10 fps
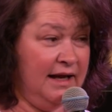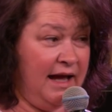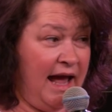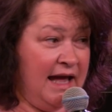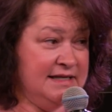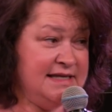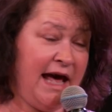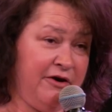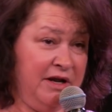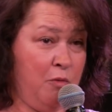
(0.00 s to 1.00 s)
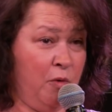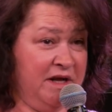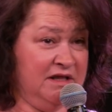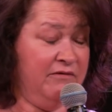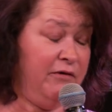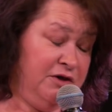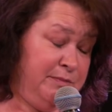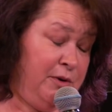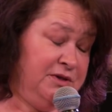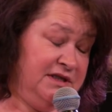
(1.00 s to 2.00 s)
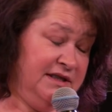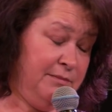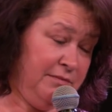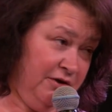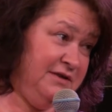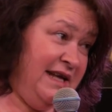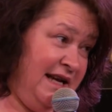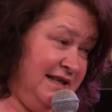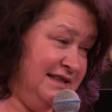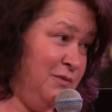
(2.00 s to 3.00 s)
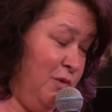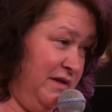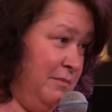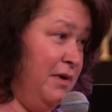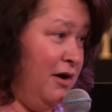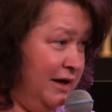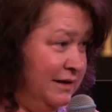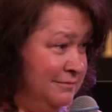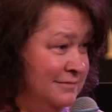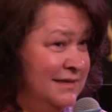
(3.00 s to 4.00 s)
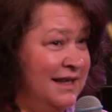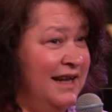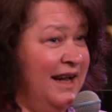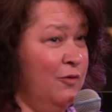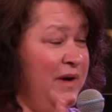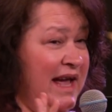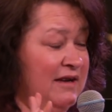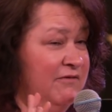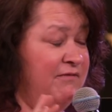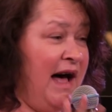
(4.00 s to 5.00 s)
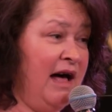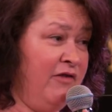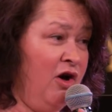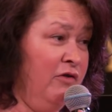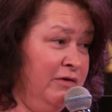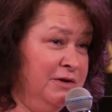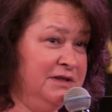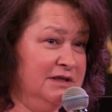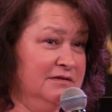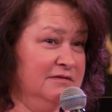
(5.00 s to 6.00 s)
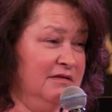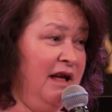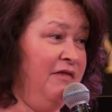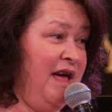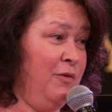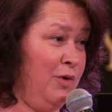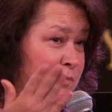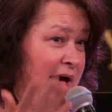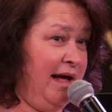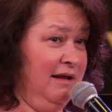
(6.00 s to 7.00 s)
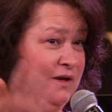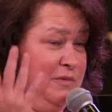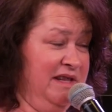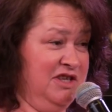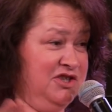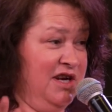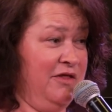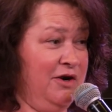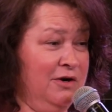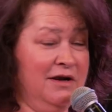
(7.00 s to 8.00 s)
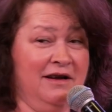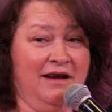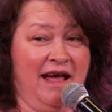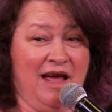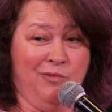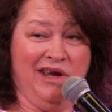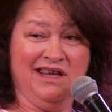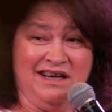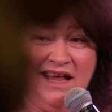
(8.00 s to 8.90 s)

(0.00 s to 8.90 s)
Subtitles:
And Saturday morning, the first person that looked at it is the one that bought it. We had 5 offers, and they were battling with each other. And we ended